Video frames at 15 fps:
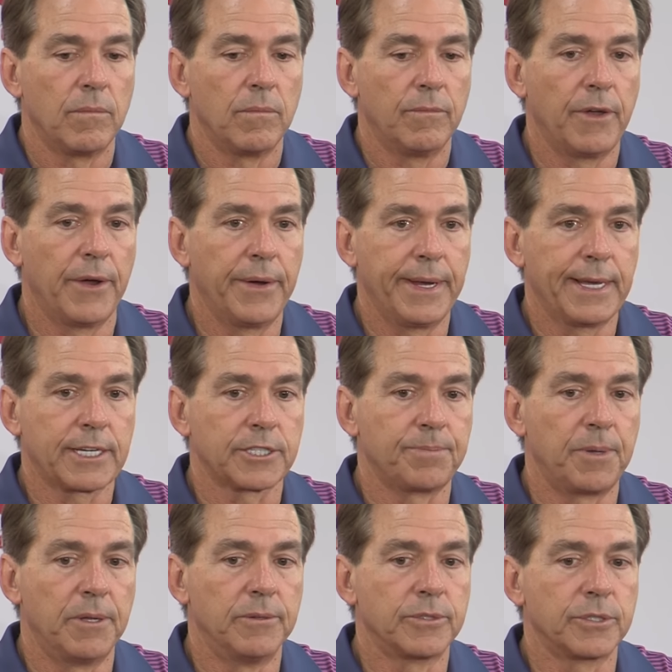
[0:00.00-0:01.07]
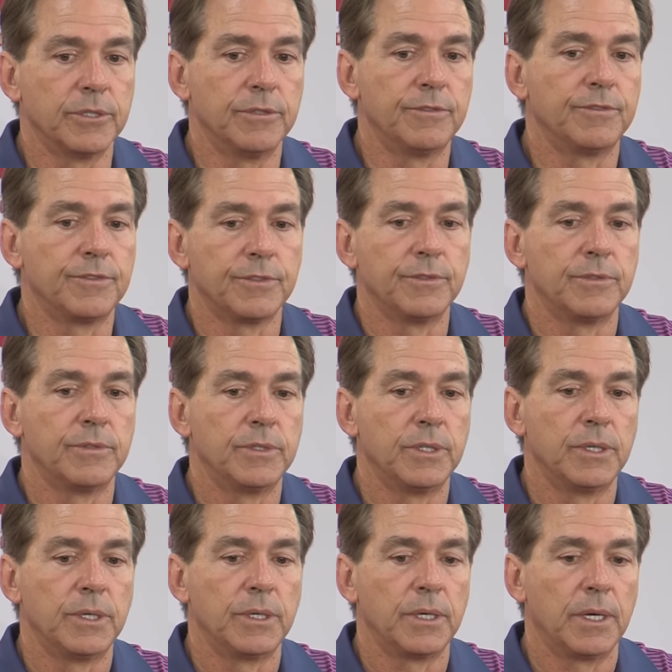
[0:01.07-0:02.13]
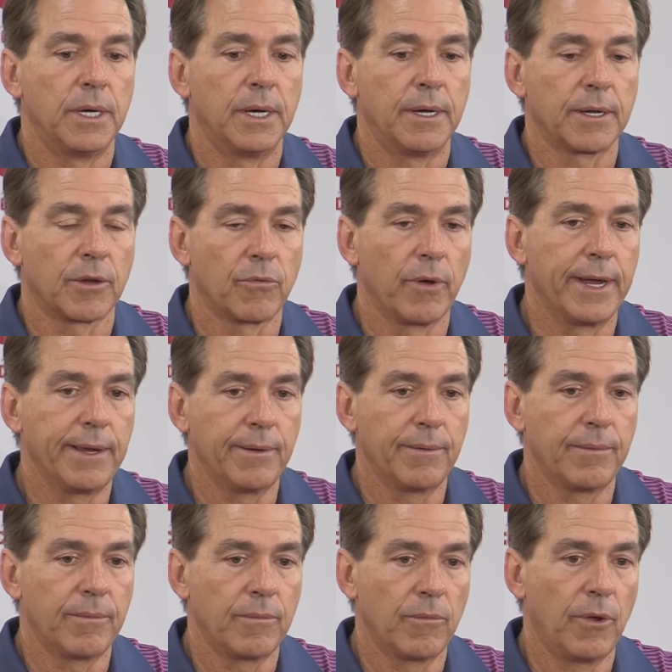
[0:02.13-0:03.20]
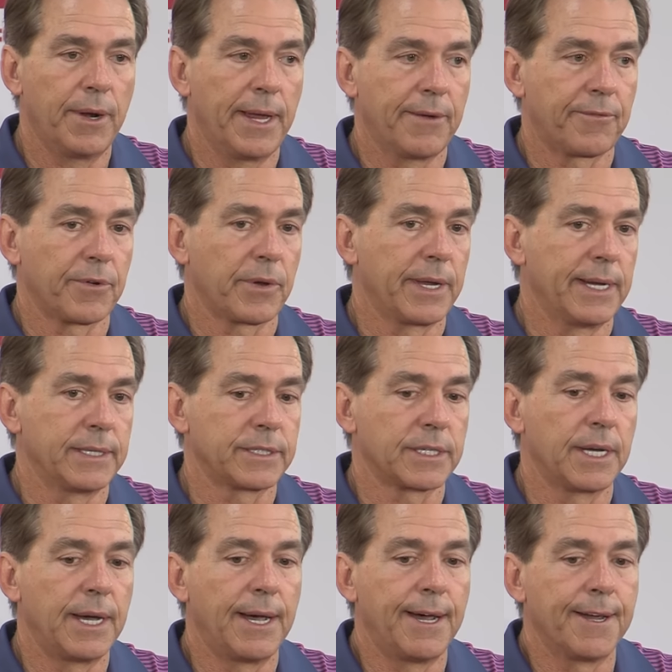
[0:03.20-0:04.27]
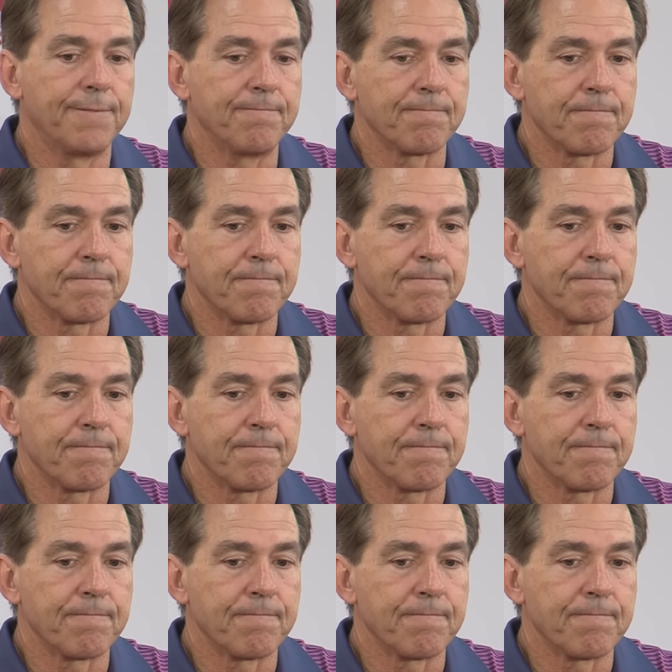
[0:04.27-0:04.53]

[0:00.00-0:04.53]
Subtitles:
very explosive, great run after catch guy,